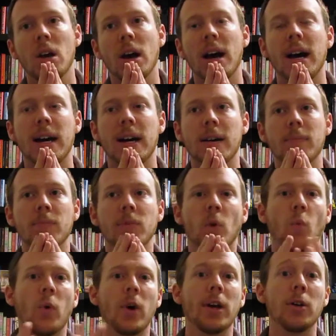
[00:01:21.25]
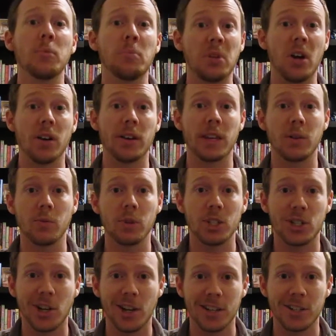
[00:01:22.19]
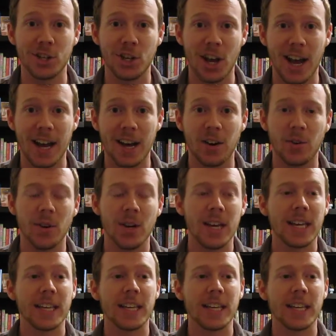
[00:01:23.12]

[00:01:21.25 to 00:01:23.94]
will Blogging with John Chow